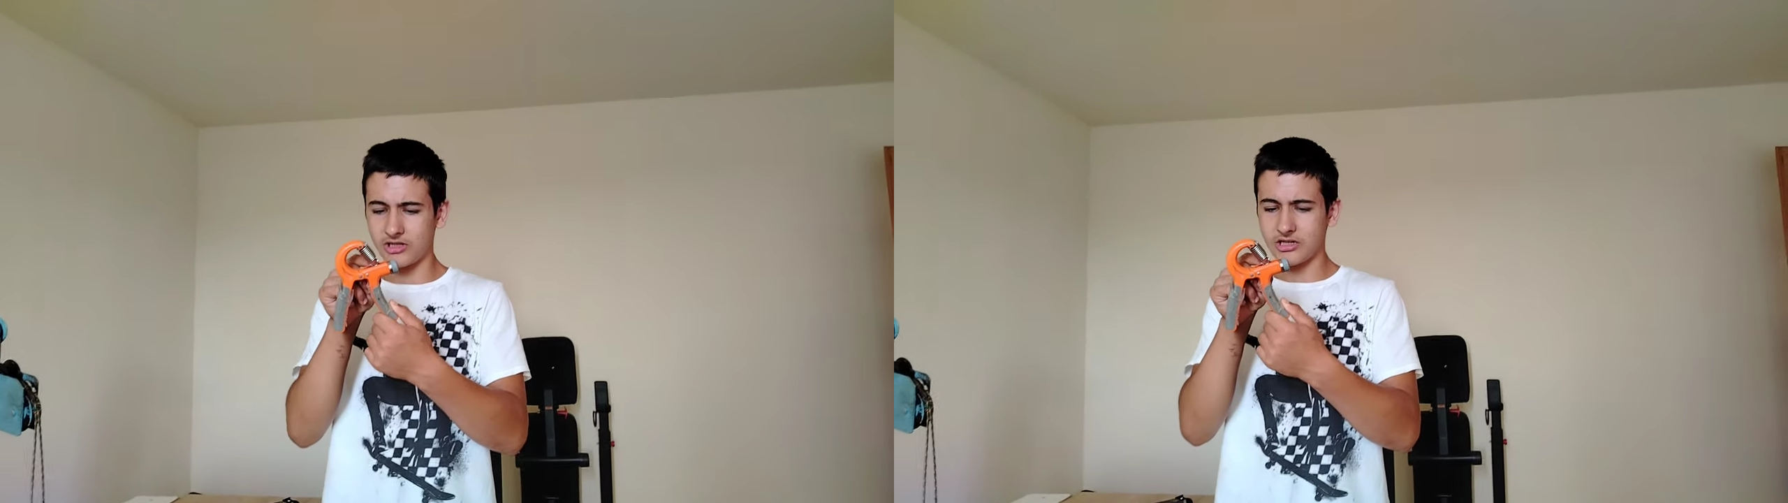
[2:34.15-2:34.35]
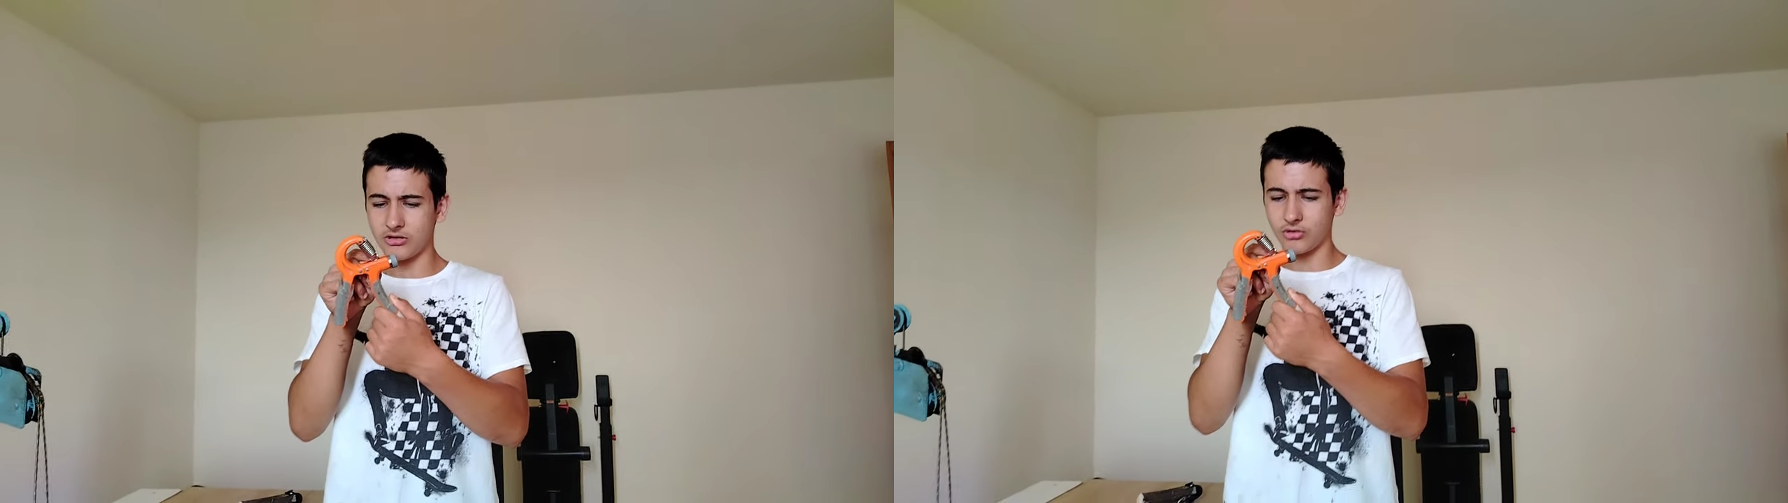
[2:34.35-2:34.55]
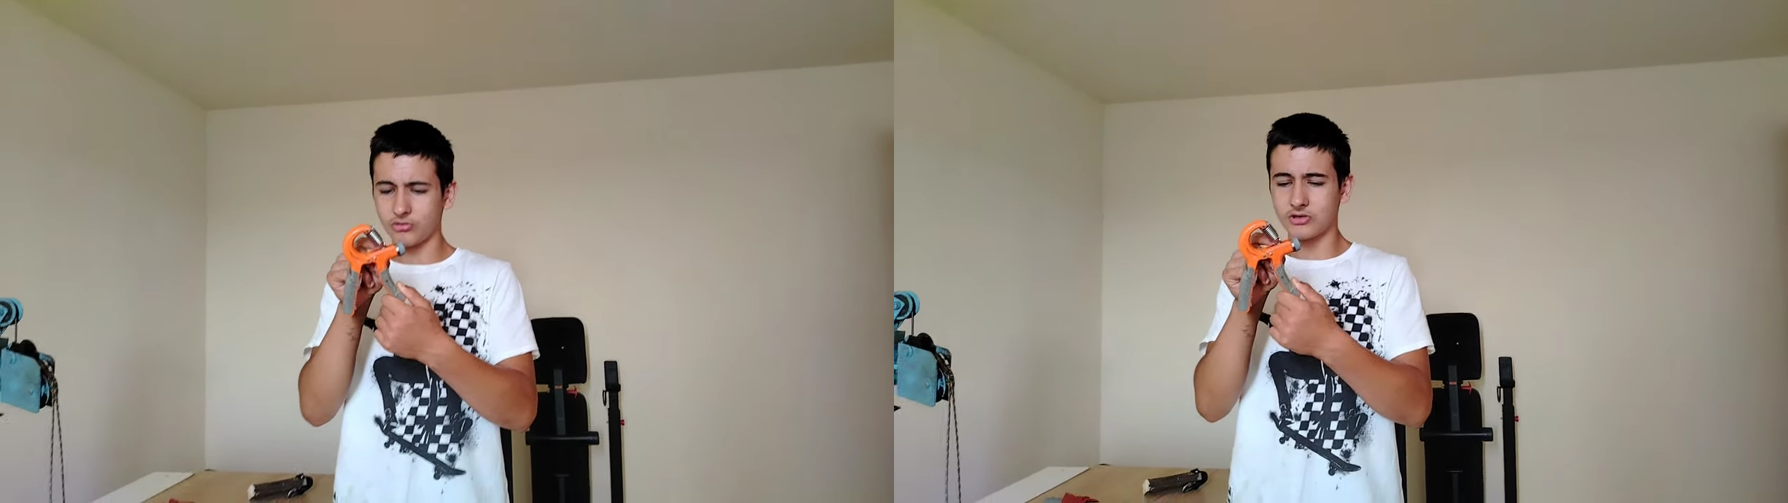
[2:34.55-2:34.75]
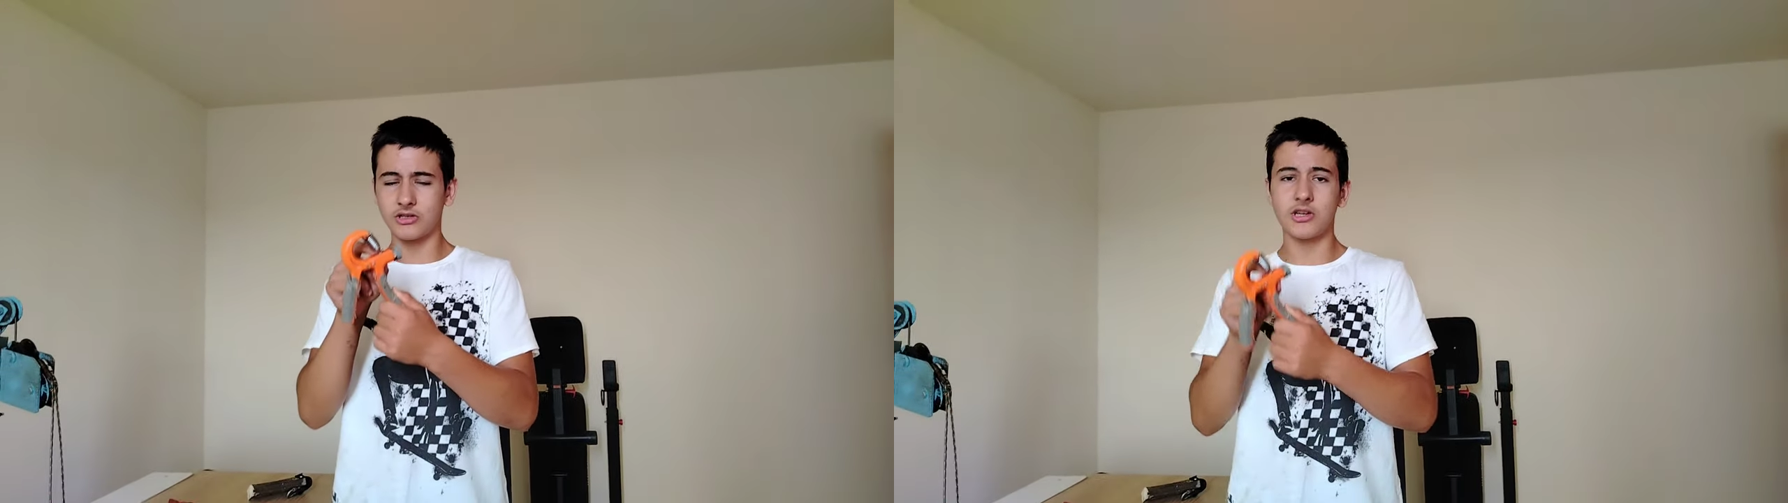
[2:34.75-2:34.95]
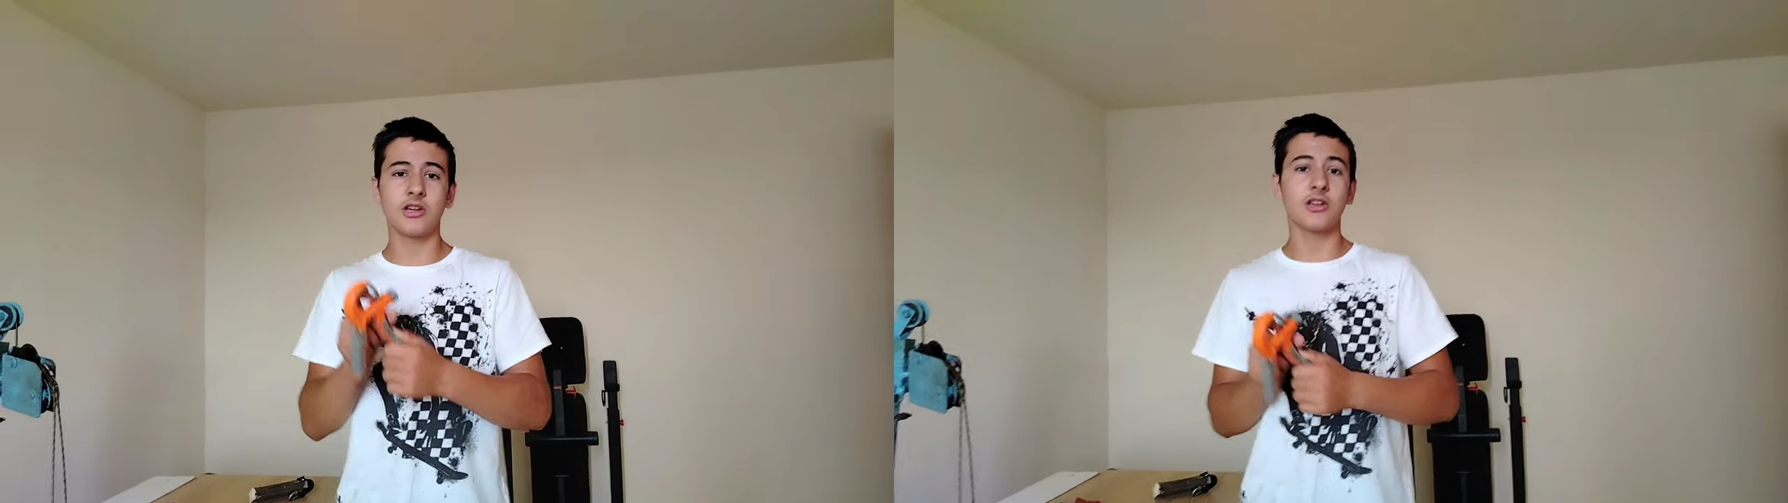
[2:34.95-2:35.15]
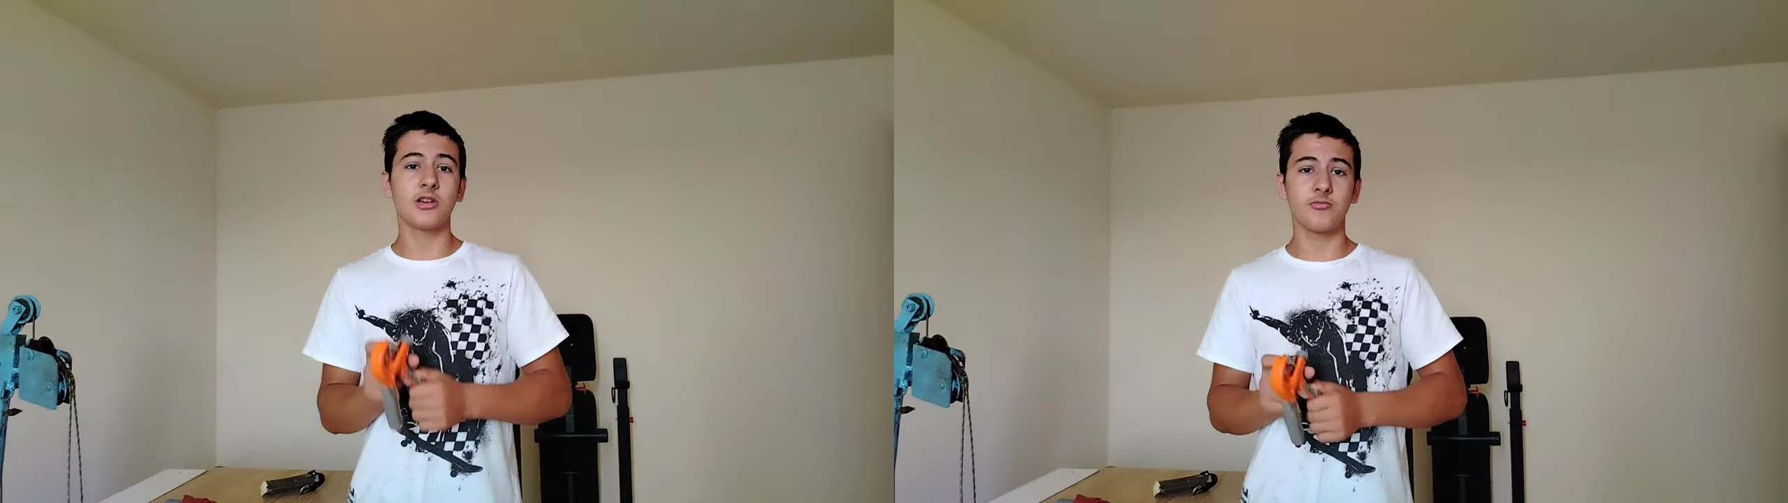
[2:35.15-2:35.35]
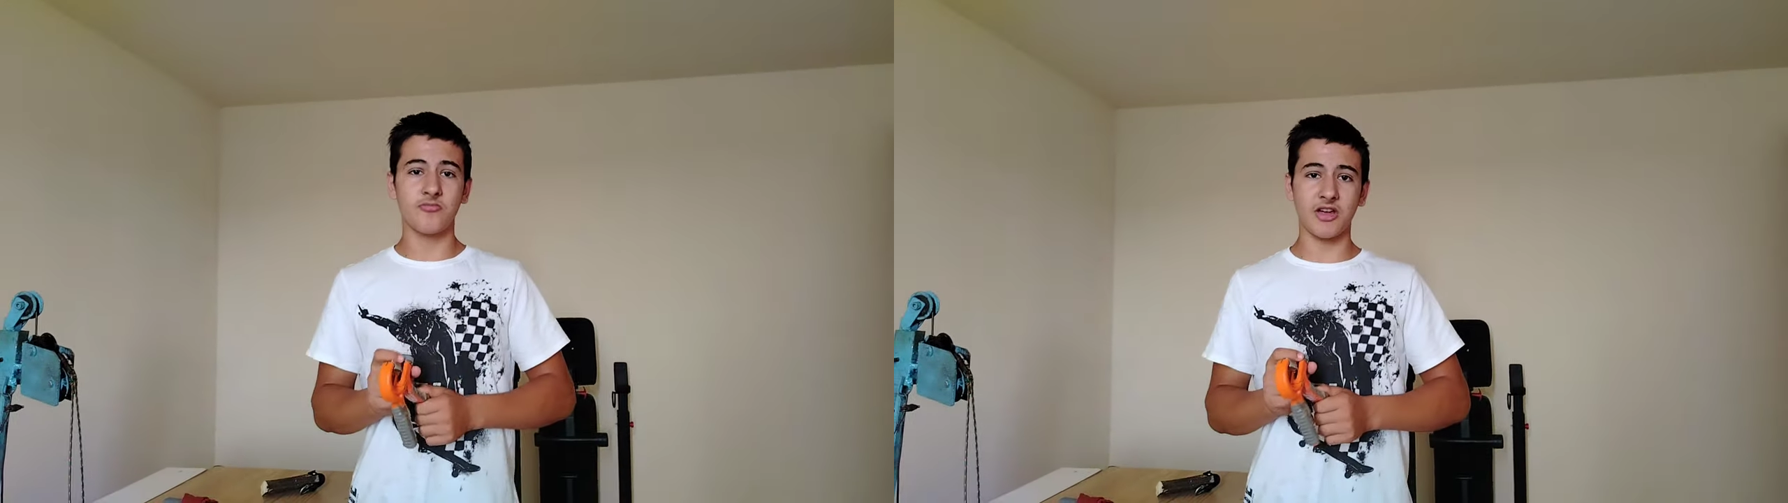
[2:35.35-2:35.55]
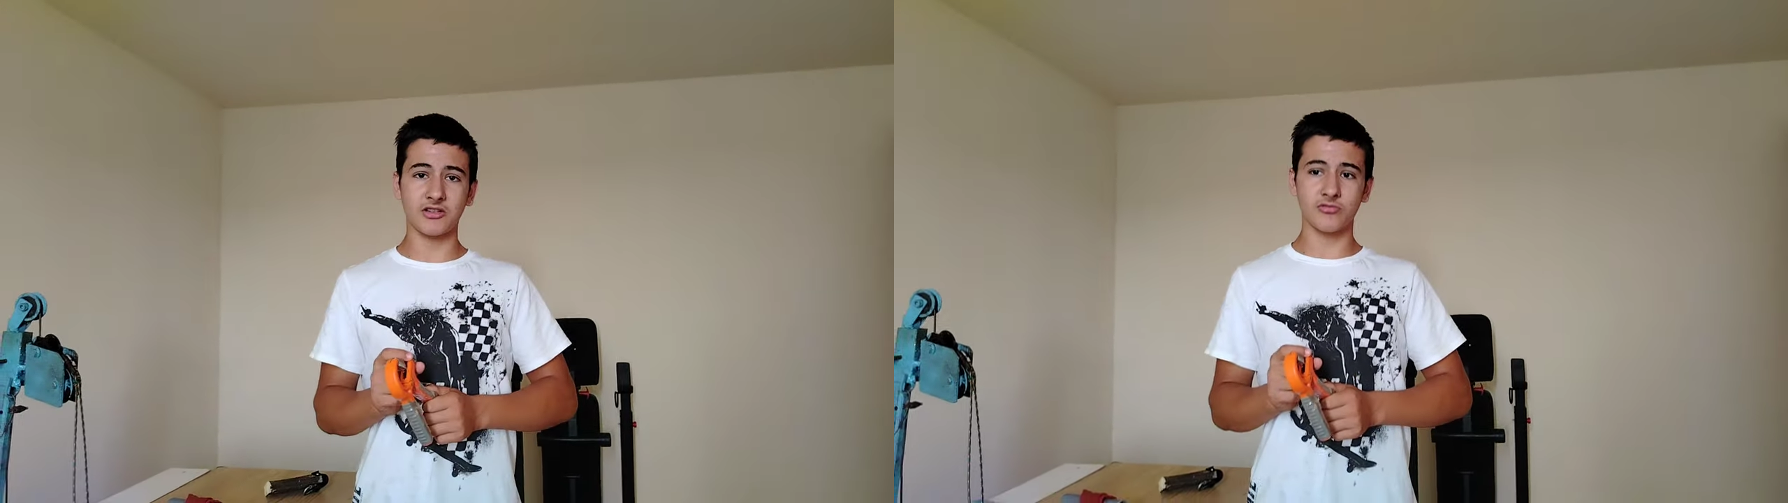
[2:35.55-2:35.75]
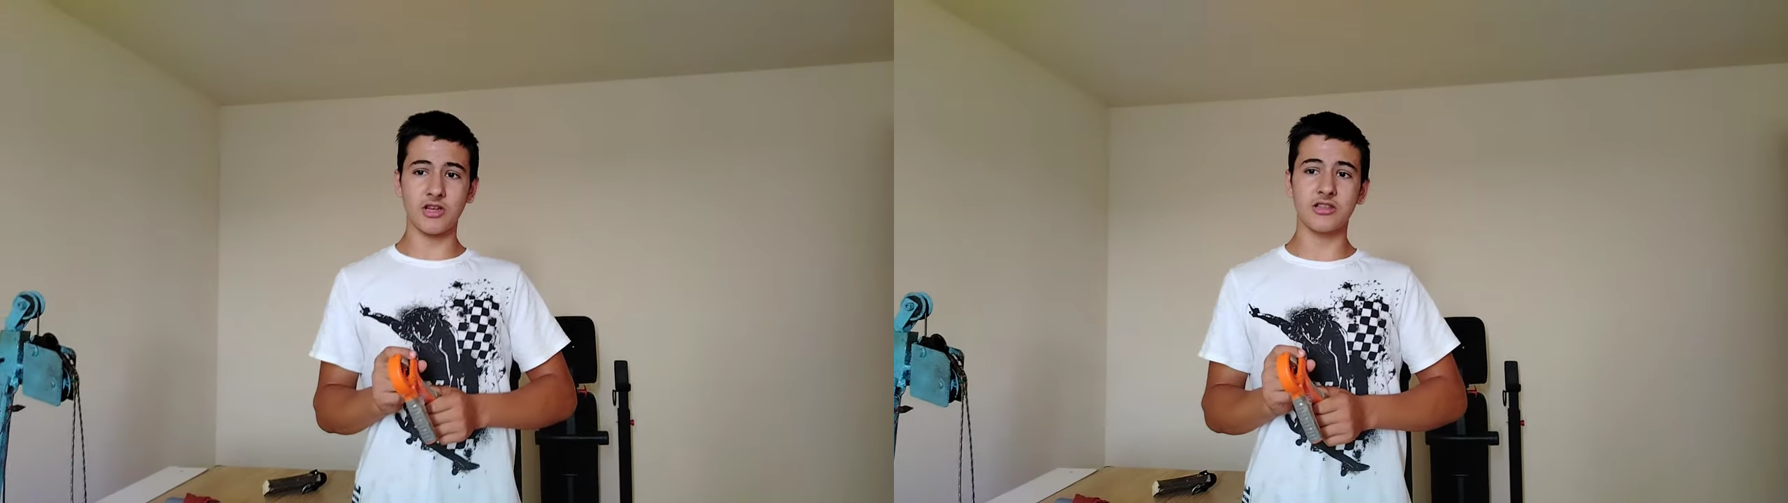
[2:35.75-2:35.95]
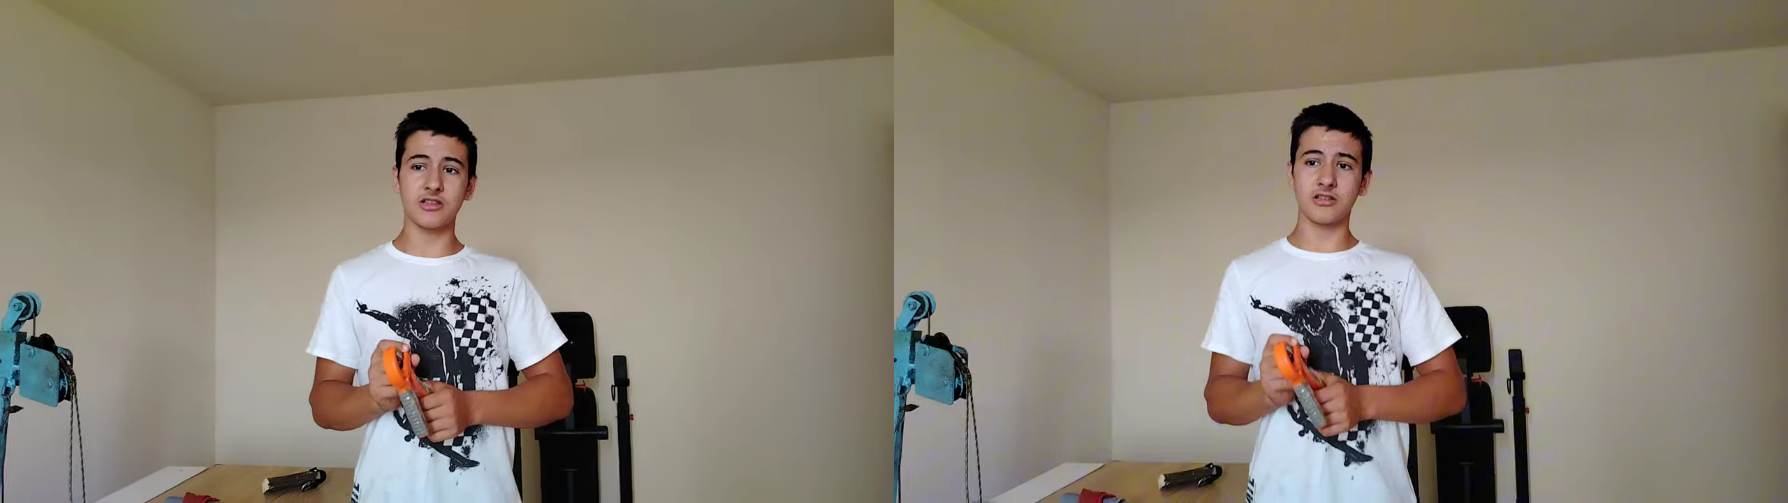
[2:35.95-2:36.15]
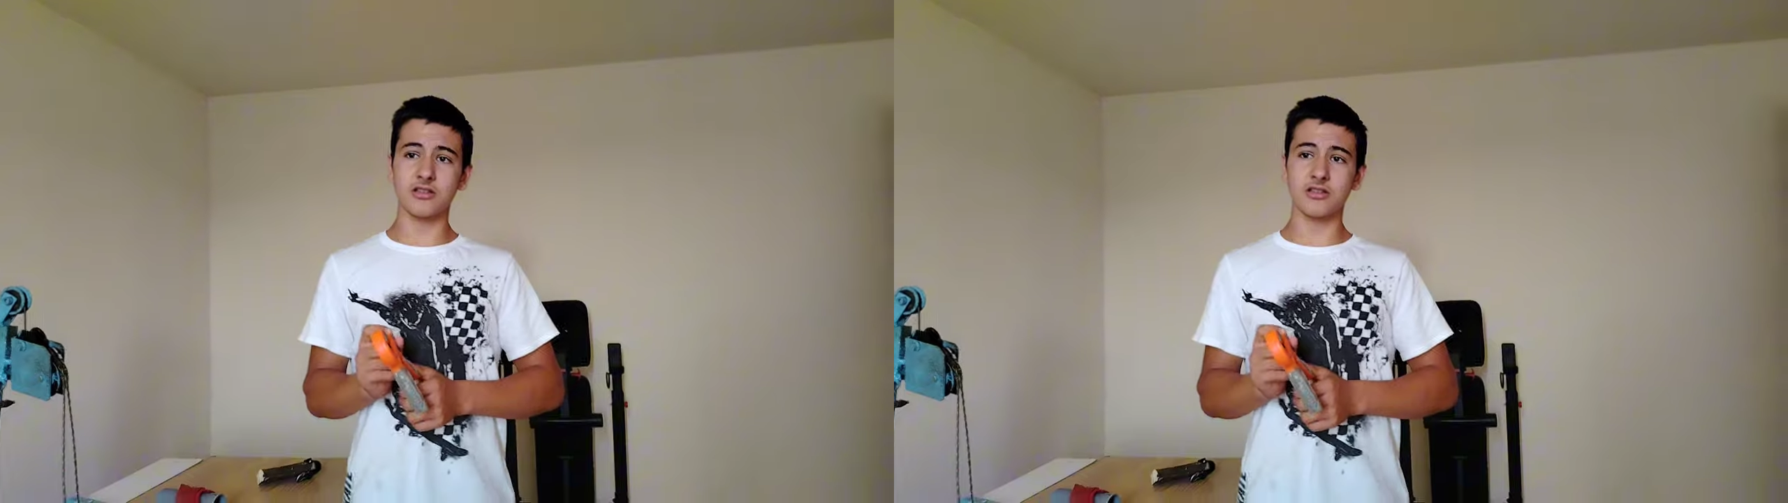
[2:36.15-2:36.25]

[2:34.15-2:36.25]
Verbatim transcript: kilos, max weight.